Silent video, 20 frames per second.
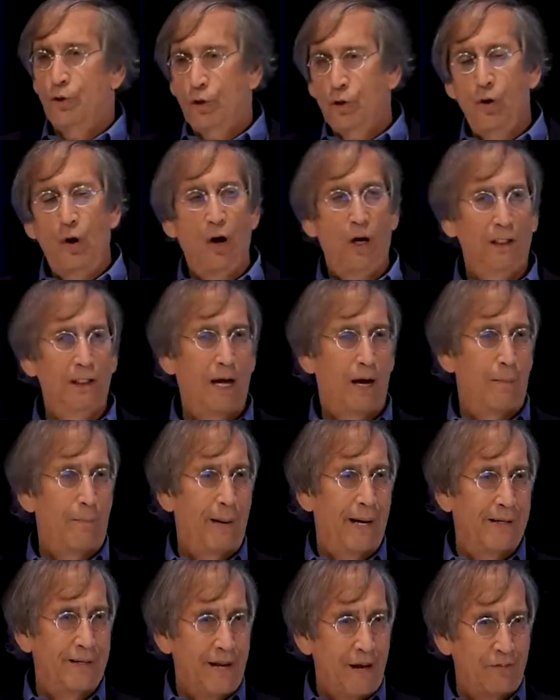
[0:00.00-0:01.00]
to call
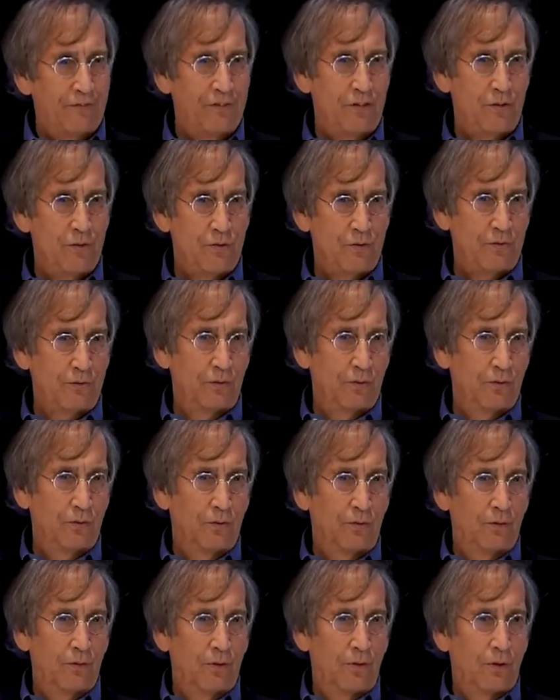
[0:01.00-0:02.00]
out my nephews
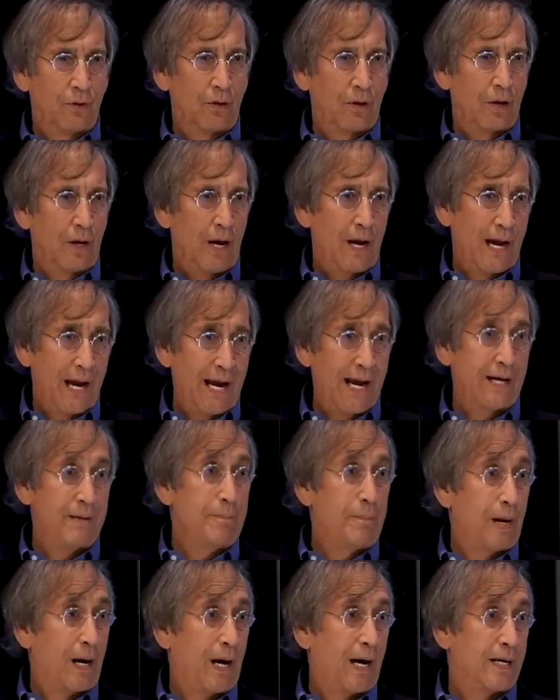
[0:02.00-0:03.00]

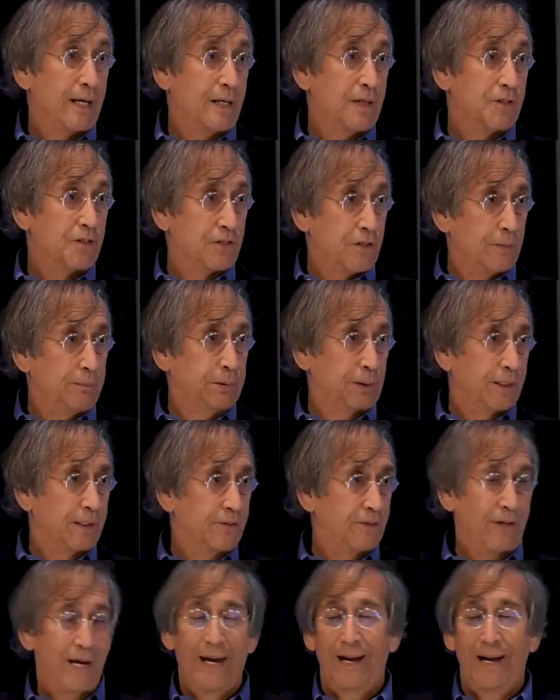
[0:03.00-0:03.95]
and my siblings.